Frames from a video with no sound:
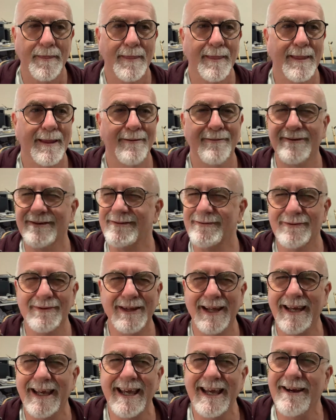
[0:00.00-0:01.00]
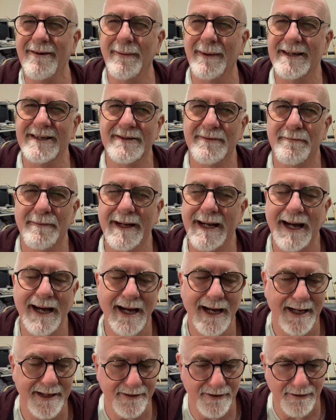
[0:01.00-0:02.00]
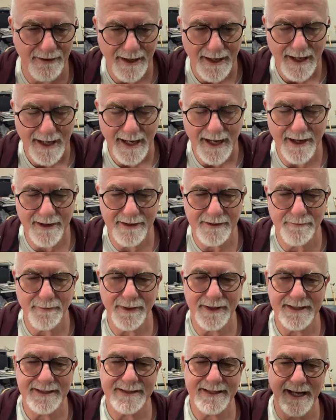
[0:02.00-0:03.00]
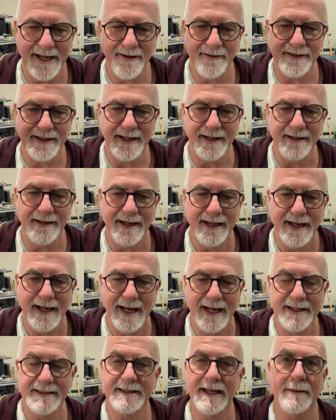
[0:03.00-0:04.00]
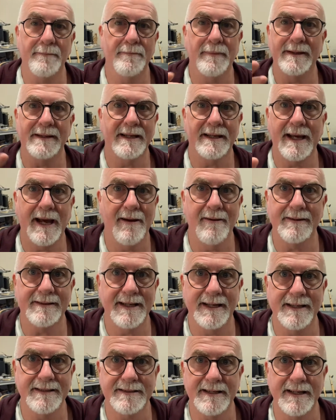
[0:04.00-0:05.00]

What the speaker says: the hear one is a bit hard. How do you put a sound in and say, but the character doesn't